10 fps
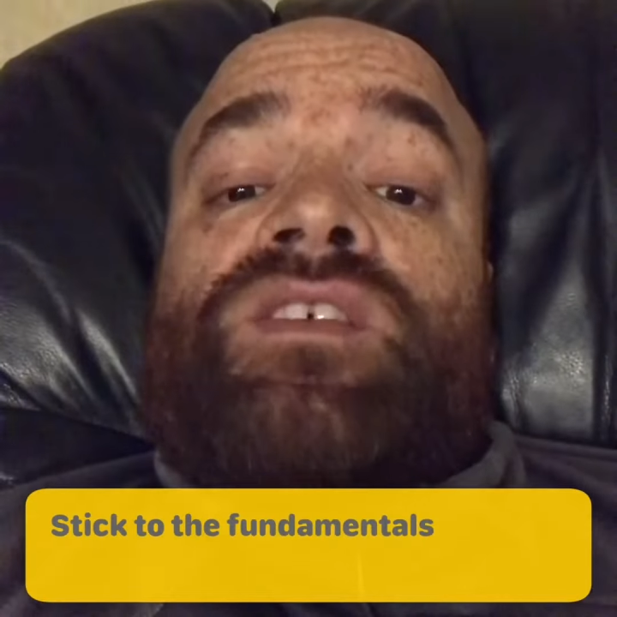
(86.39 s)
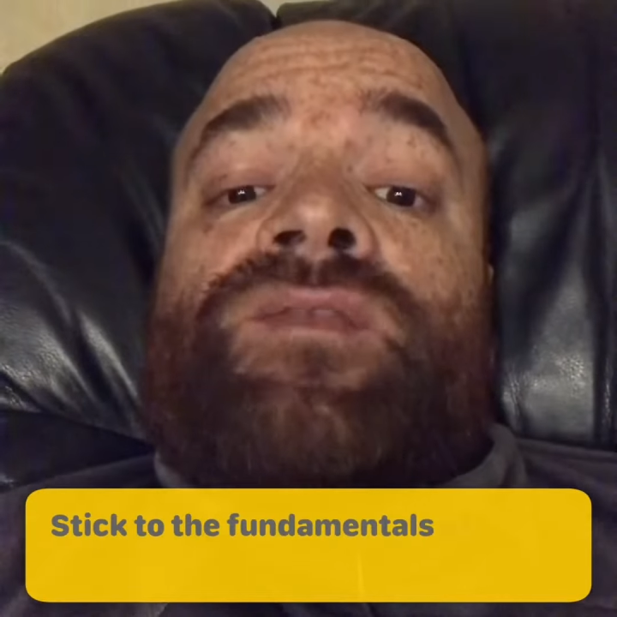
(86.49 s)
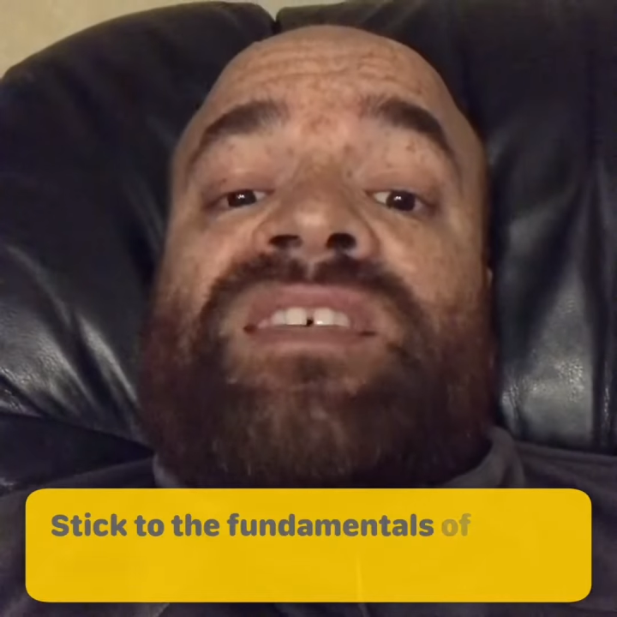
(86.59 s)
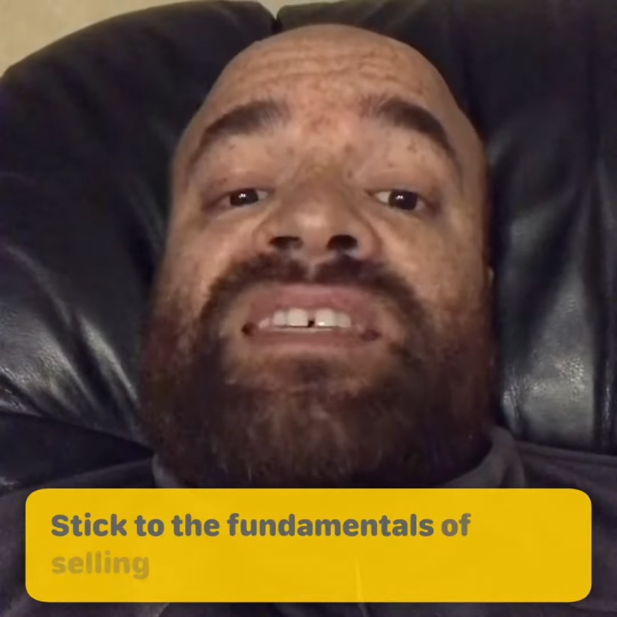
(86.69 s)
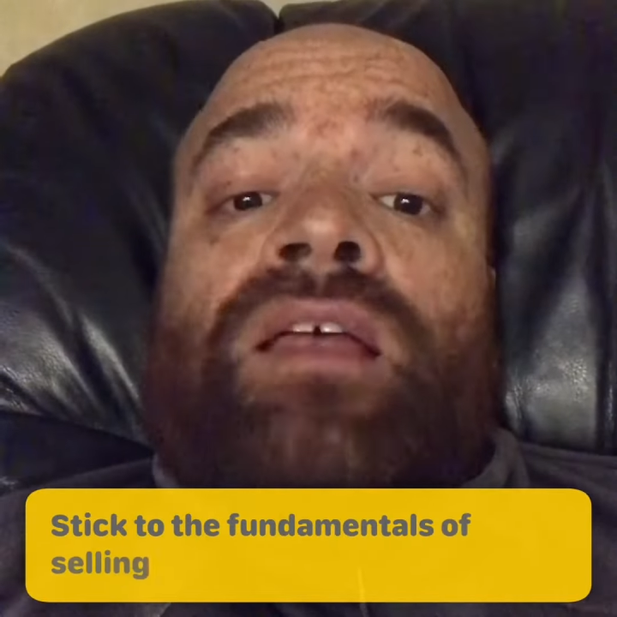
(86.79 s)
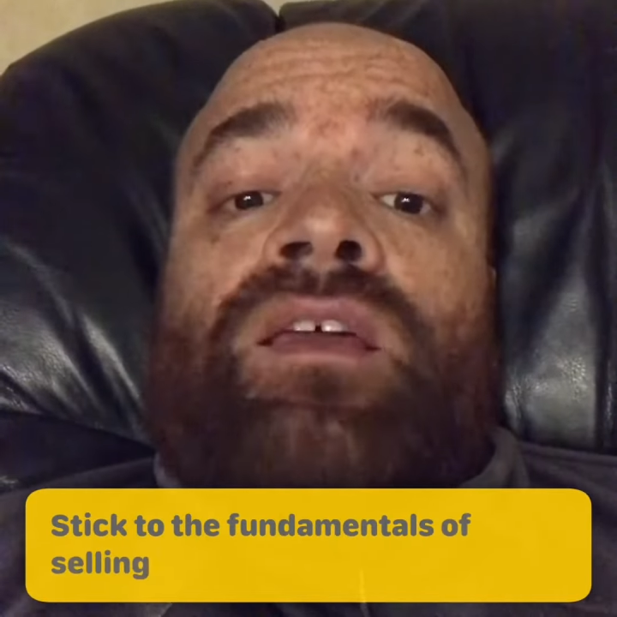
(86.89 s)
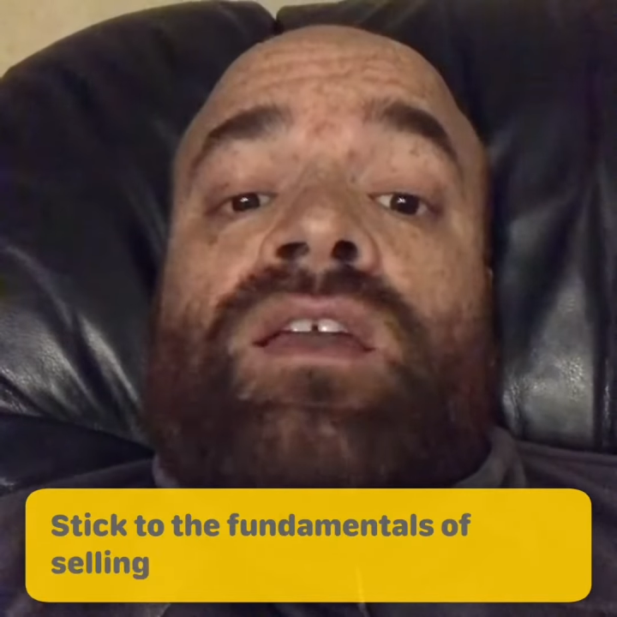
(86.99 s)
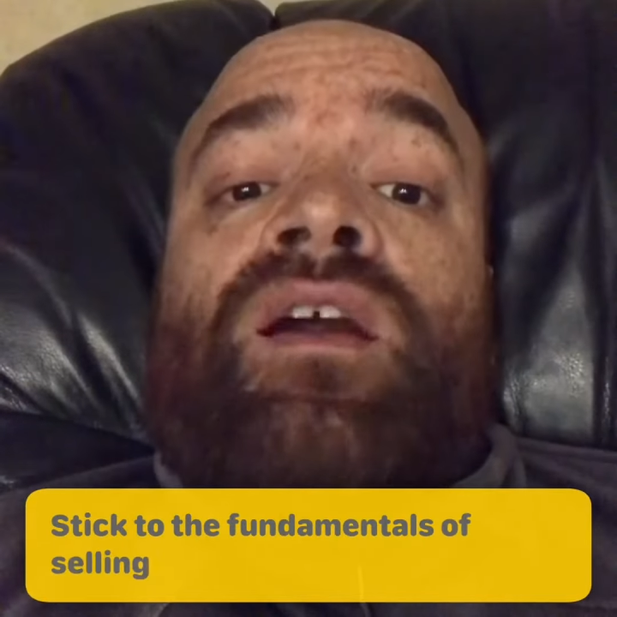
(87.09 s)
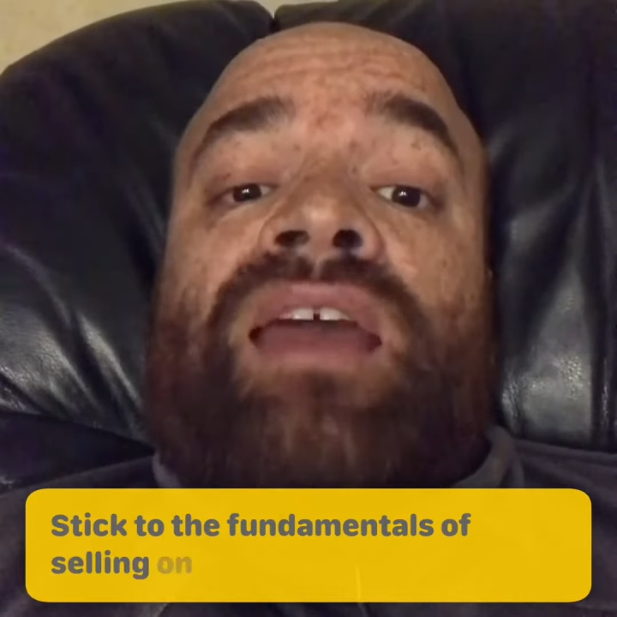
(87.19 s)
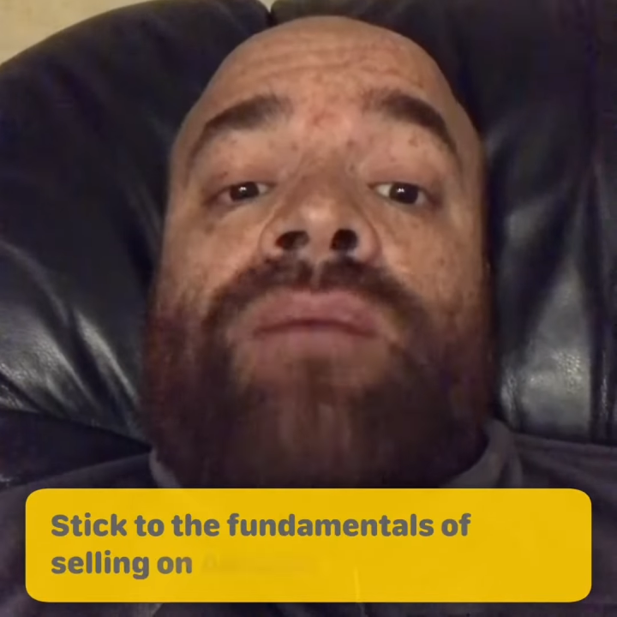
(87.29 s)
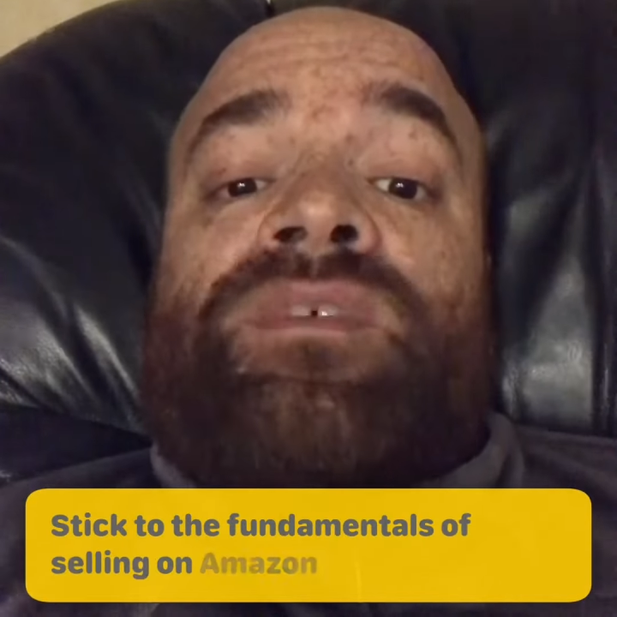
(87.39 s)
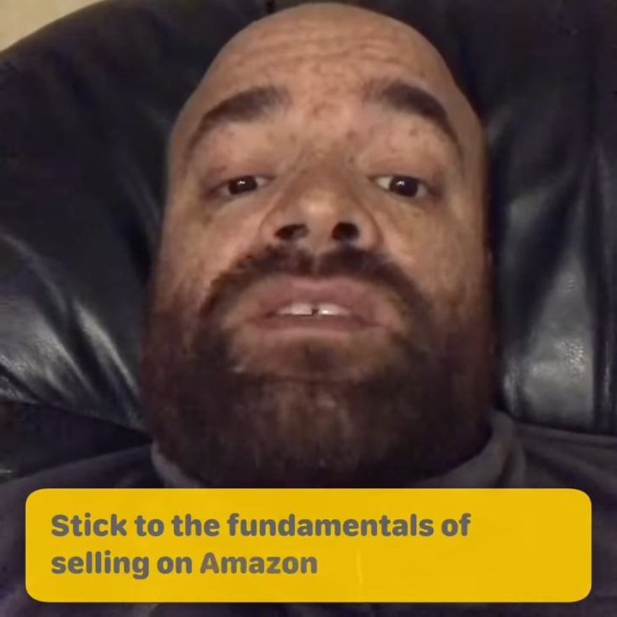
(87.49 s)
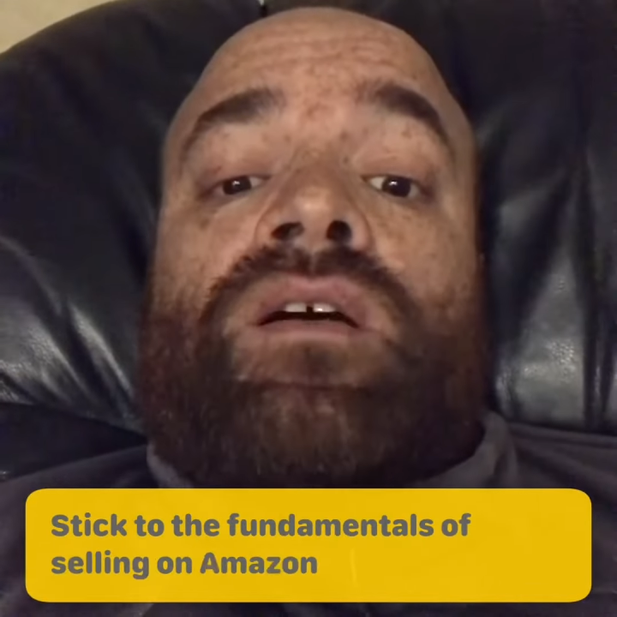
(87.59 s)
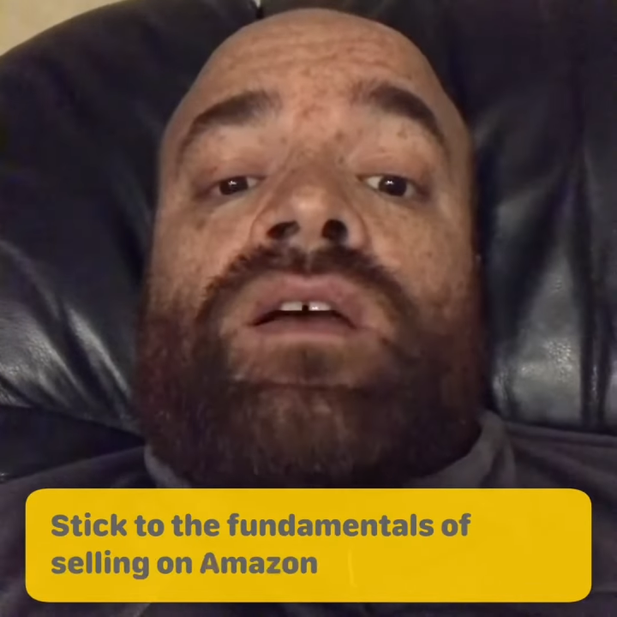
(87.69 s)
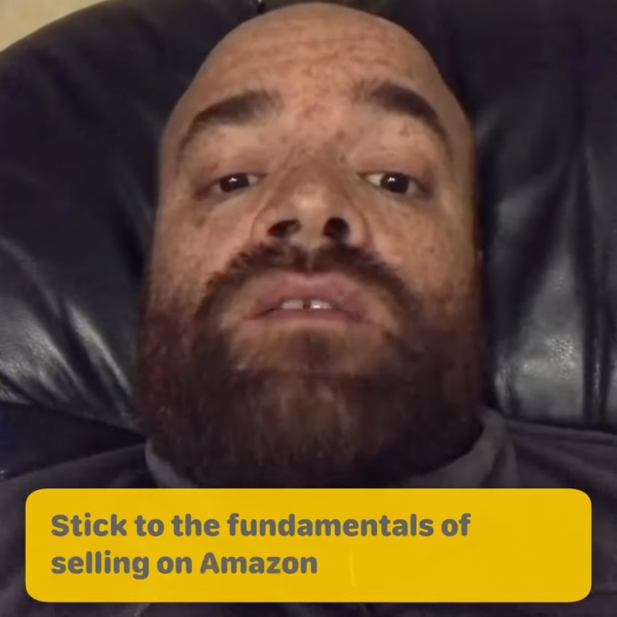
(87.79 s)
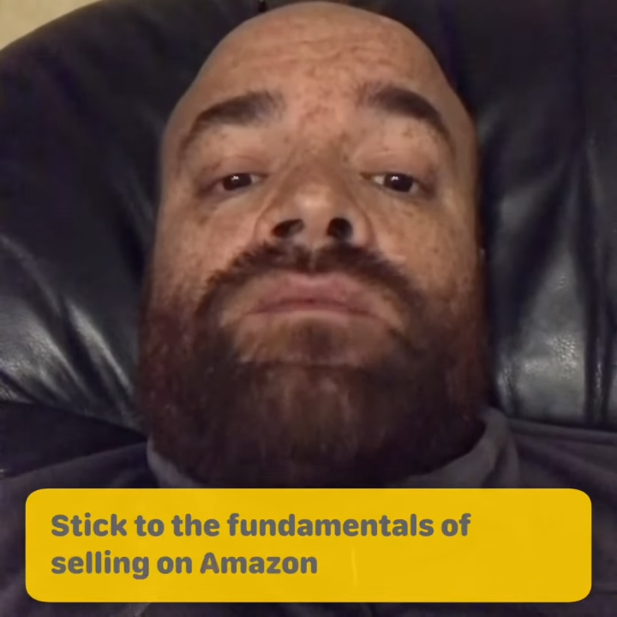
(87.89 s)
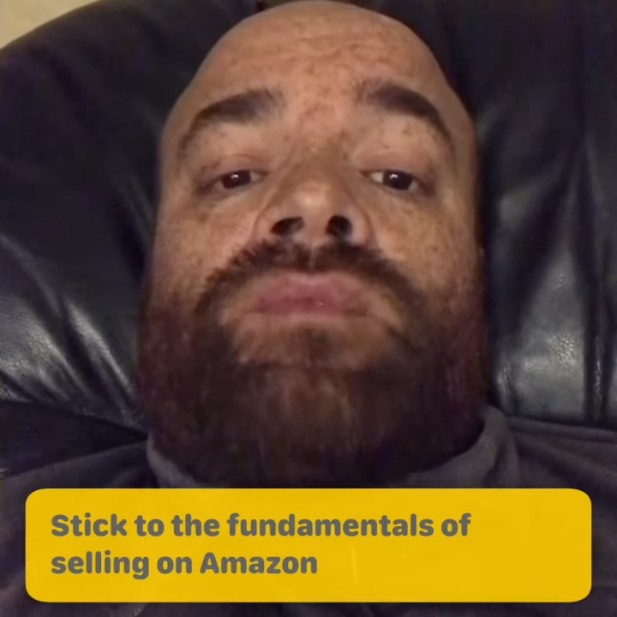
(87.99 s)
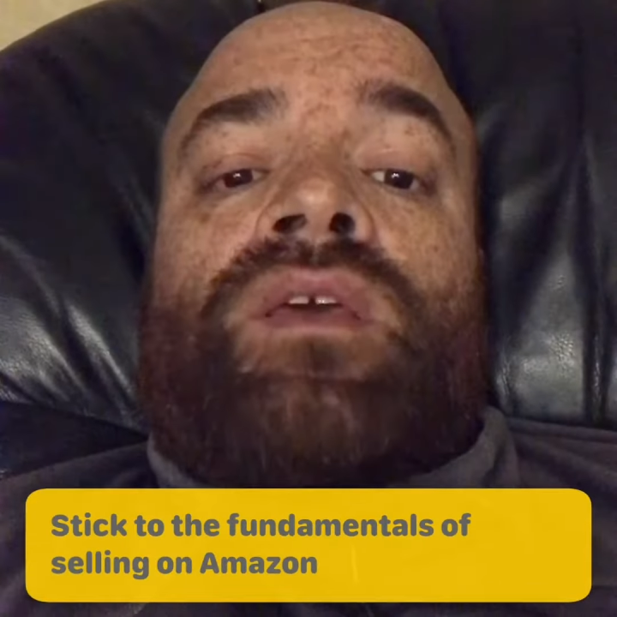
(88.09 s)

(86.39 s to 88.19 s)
of selling on Amazon.